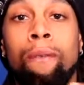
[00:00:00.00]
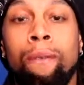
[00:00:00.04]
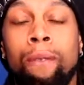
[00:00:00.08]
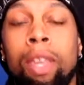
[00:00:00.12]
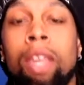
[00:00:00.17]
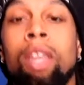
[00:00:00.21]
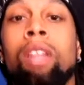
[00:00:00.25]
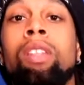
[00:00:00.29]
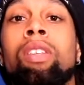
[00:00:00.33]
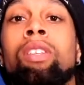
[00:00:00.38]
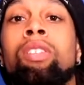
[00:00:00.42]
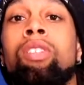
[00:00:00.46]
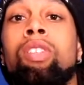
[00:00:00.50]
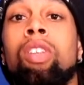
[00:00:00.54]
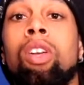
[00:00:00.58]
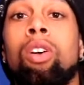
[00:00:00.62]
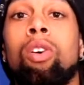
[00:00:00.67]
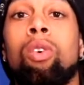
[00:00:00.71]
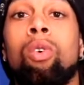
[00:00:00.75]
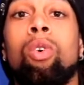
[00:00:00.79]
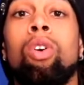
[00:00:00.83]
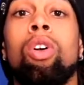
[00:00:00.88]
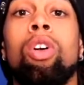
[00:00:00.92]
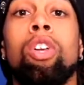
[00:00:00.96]
feel as
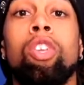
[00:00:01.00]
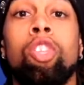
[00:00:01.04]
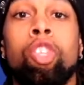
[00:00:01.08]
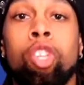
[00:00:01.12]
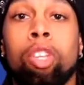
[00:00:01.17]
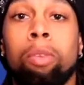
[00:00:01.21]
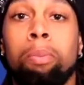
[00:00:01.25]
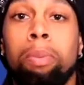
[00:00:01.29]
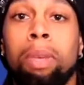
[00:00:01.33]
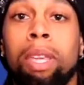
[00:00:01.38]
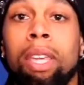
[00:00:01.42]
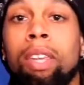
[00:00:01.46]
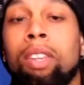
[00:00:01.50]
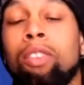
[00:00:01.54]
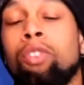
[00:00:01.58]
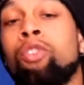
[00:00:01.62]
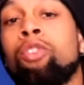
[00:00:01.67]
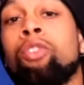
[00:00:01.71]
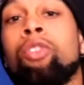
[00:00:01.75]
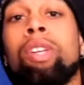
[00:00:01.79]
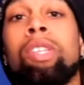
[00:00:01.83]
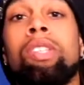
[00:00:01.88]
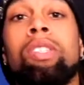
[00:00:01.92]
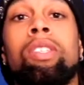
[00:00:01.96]
though should be
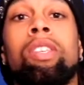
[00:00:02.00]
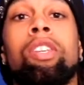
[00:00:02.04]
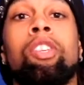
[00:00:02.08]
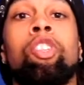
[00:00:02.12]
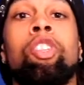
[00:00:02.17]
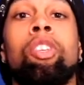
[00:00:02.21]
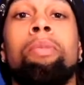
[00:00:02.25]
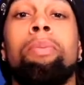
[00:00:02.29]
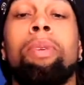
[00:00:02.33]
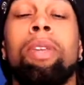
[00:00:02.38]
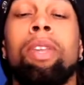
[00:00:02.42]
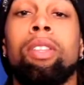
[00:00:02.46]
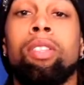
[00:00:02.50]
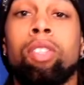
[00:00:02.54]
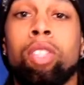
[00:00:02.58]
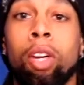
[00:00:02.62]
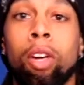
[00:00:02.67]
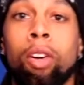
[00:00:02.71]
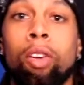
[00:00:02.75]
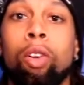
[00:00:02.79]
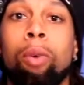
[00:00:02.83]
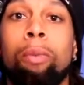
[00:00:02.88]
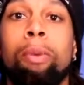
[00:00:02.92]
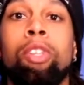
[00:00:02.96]
intrinsic, should be
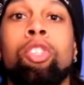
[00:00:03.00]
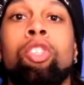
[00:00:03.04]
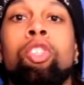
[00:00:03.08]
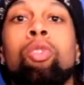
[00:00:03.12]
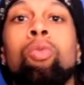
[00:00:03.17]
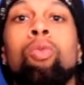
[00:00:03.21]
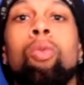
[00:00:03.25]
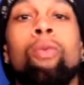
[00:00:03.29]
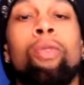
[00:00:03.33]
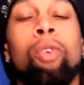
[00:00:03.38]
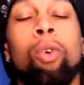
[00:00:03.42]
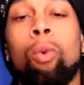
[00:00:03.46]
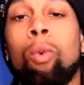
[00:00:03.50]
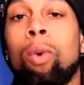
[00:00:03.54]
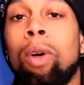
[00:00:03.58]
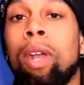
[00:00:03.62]
internal, but you, for